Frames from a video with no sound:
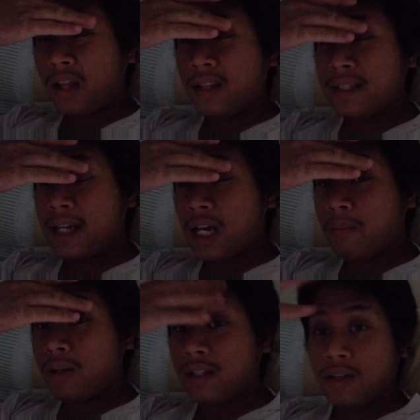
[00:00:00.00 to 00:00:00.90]
is
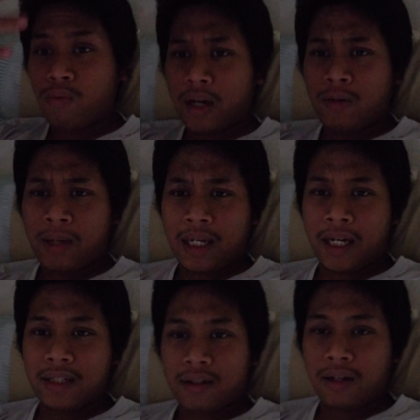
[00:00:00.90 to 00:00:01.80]
happening? Like, why do my
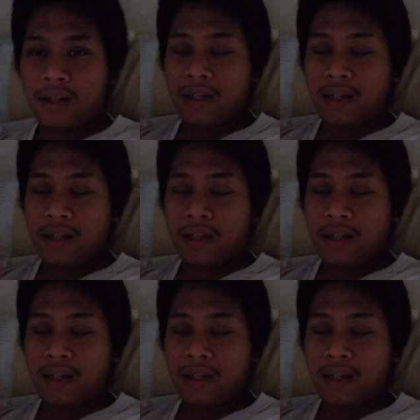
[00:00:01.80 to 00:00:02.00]
eyes hurt?"